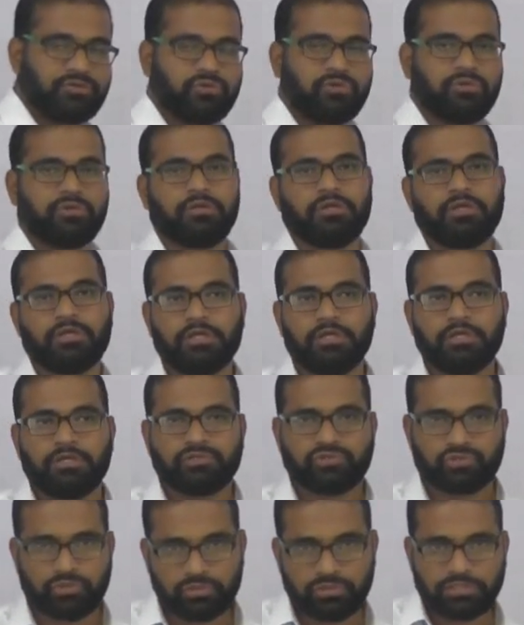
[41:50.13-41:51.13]
rule
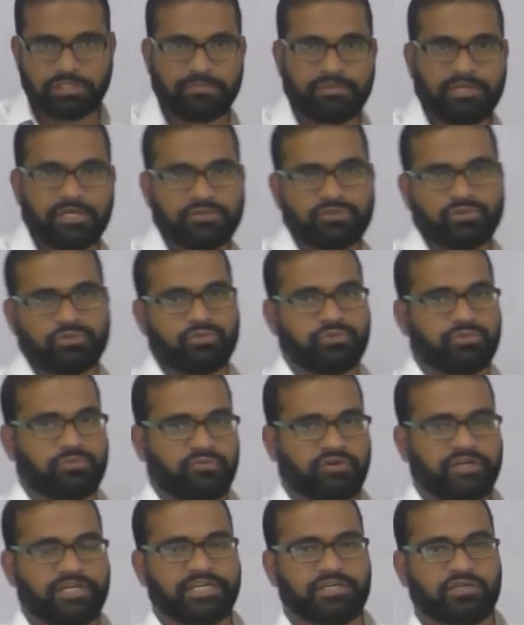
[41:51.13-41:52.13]
so similar to
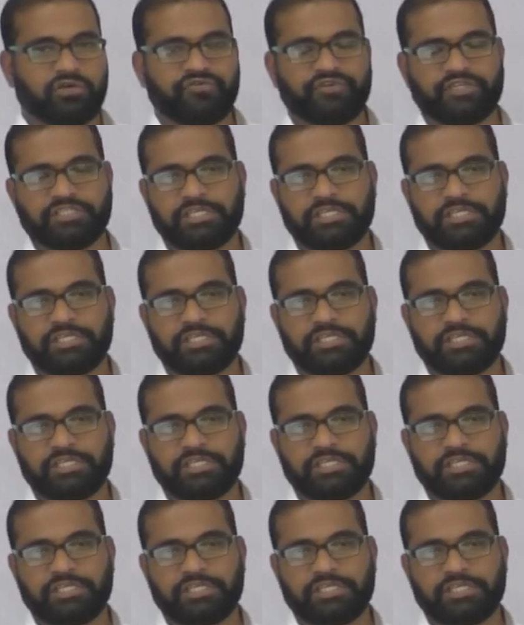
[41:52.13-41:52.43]
verdict of